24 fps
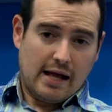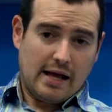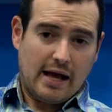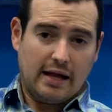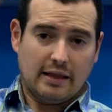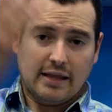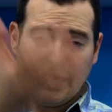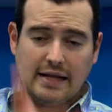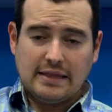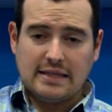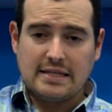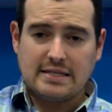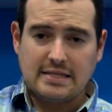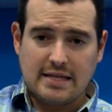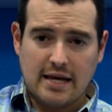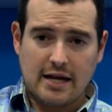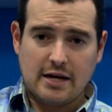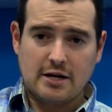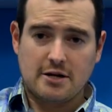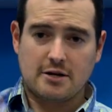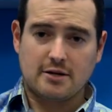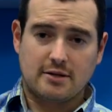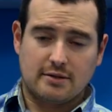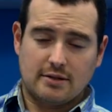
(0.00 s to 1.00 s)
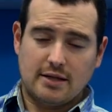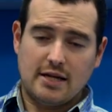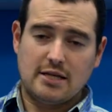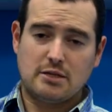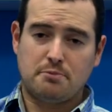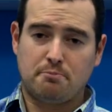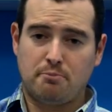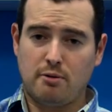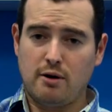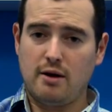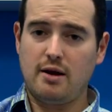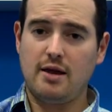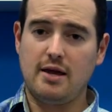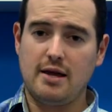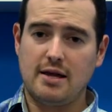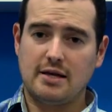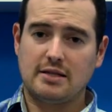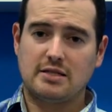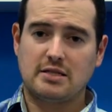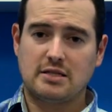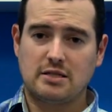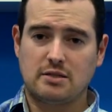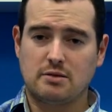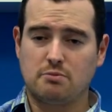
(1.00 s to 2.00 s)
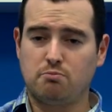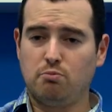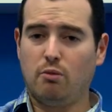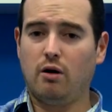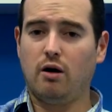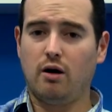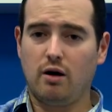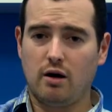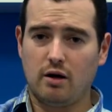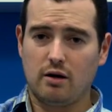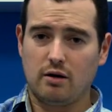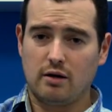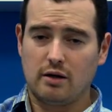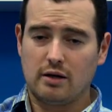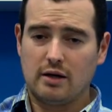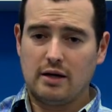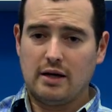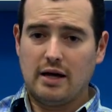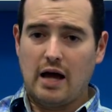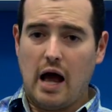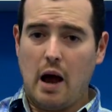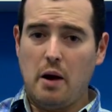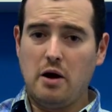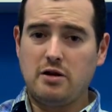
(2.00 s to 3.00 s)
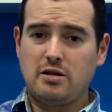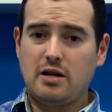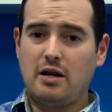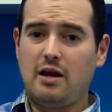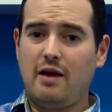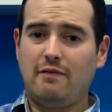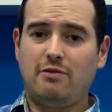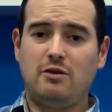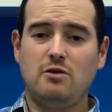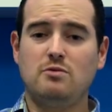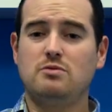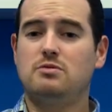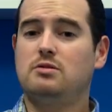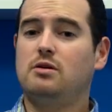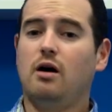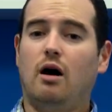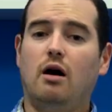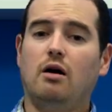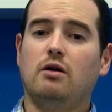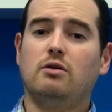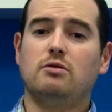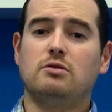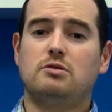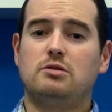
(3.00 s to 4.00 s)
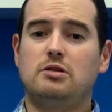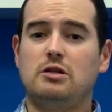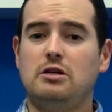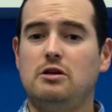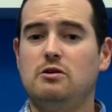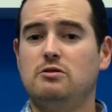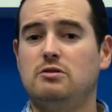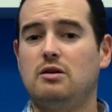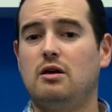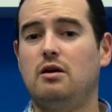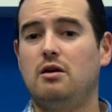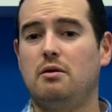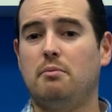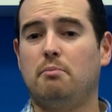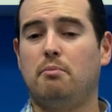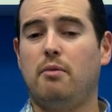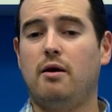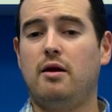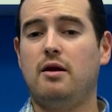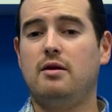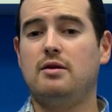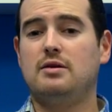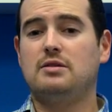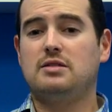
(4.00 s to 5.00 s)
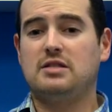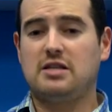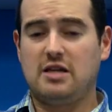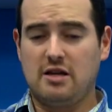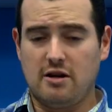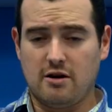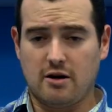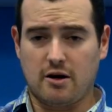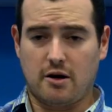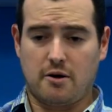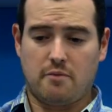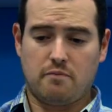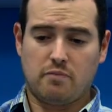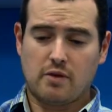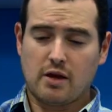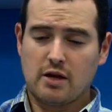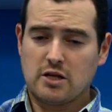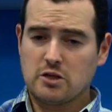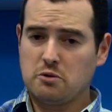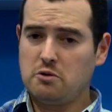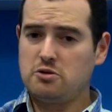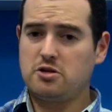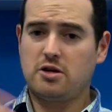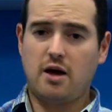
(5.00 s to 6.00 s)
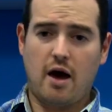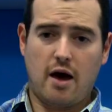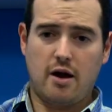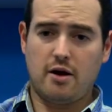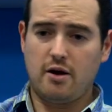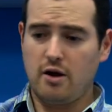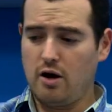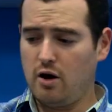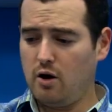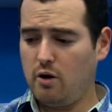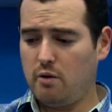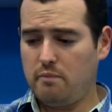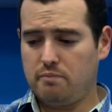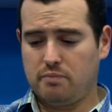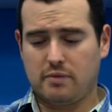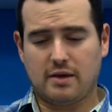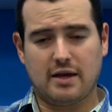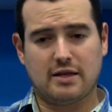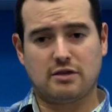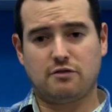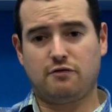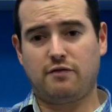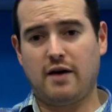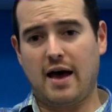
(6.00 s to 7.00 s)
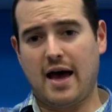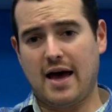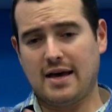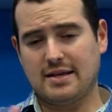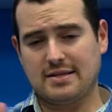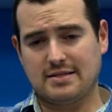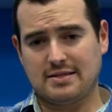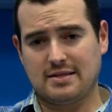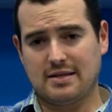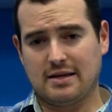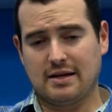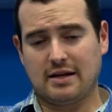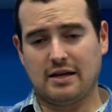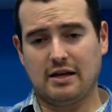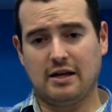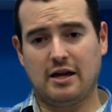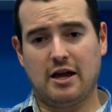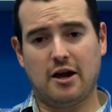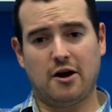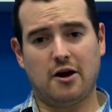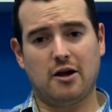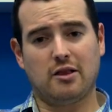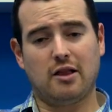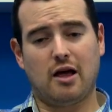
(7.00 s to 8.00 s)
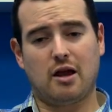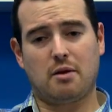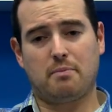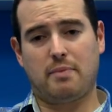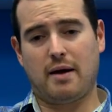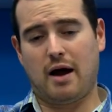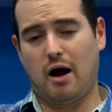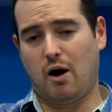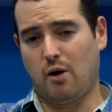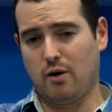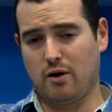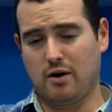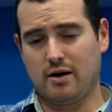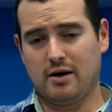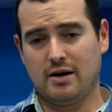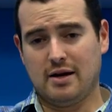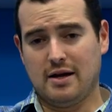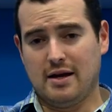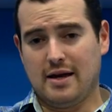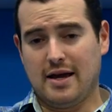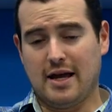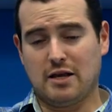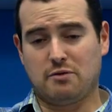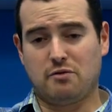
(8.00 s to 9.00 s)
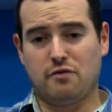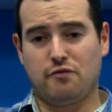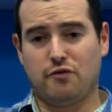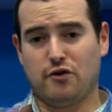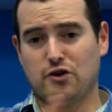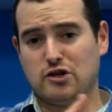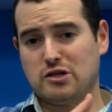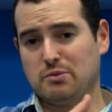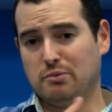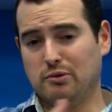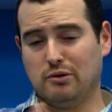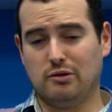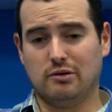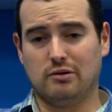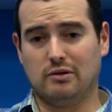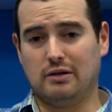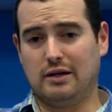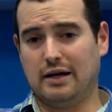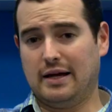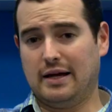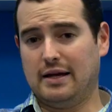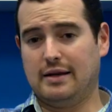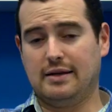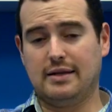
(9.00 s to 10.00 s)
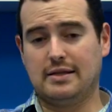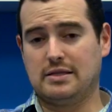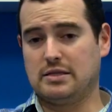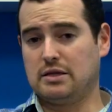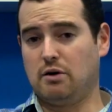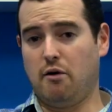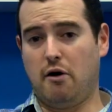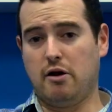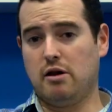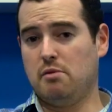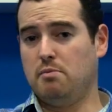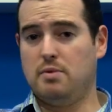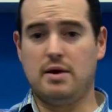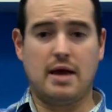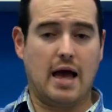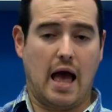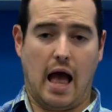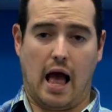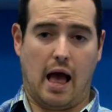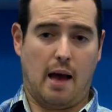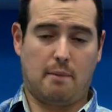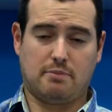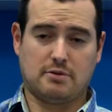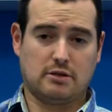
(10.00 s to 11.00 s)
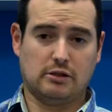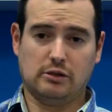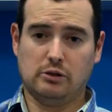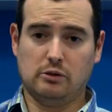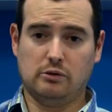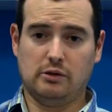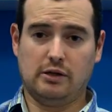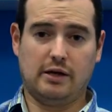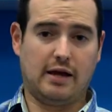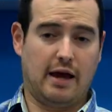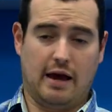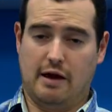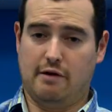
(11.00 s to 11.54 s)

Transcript: I like the standard. It's pretty, it's small. I wish I didn't have to use dongles to use it, but it is here. So what you gotta know, it's fast, you can carry a lot of power, it's reversible, and it's going to be absolutely